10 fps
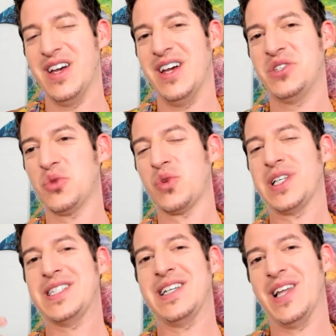It's a
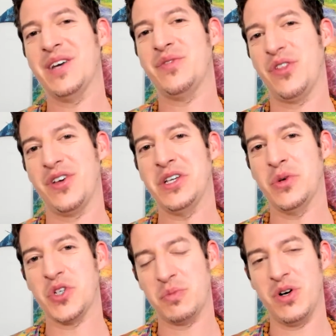really delightful thing to
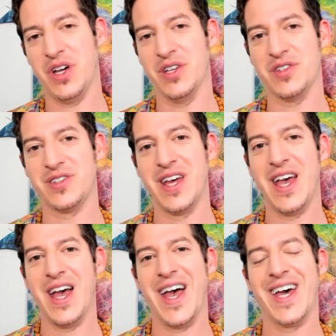experience,
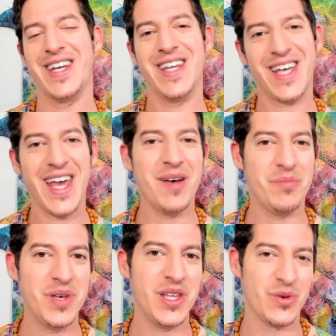and it can't
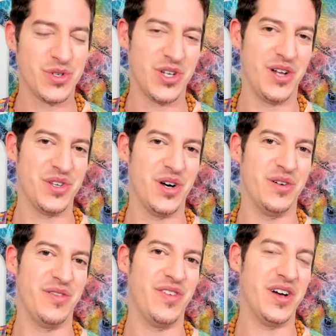be the result
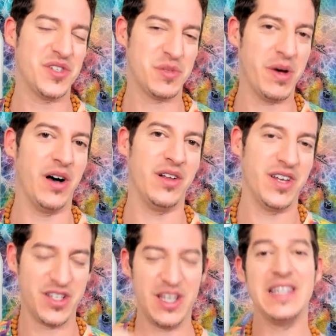of a spell,
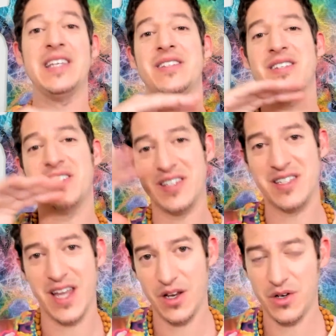and at least
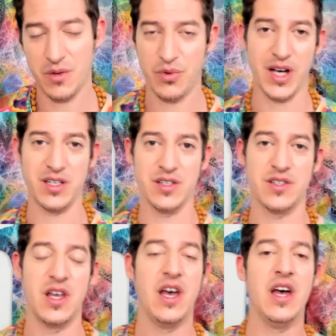sustained
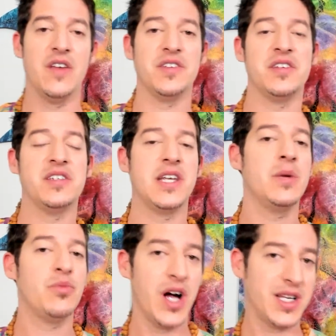practice. The
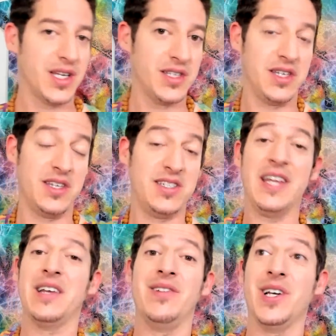sustained practice, the
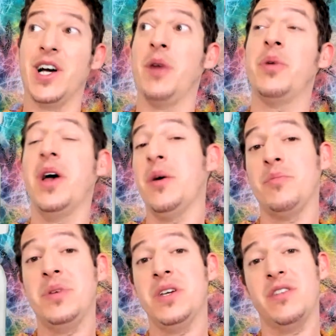sustained leveling up,
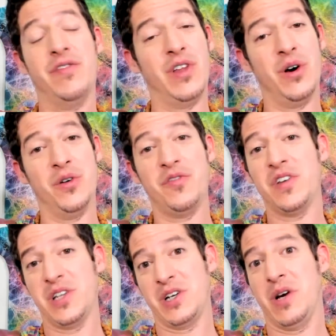being in flow,
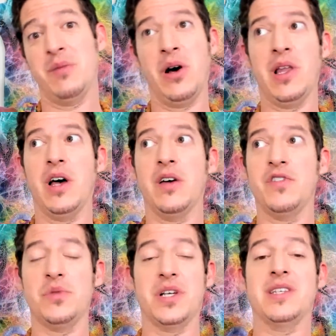feeling great about life,
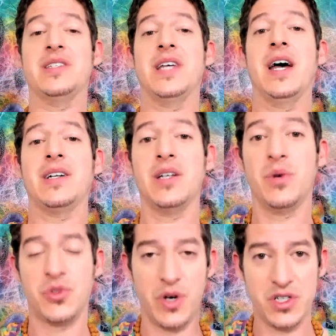knowing exactly
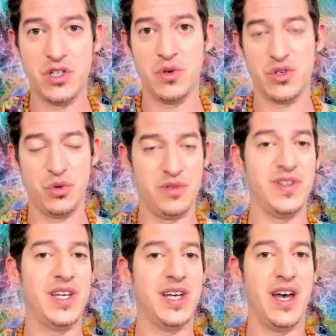what's right to do
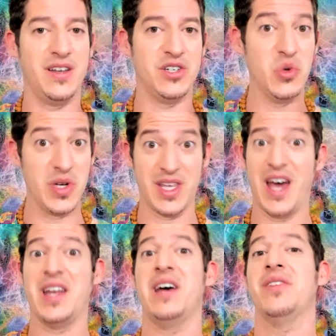intuitively, and doing
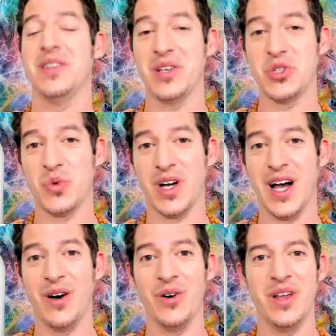that and having things work
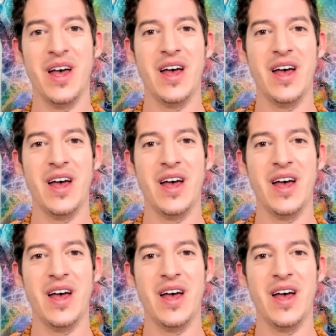out,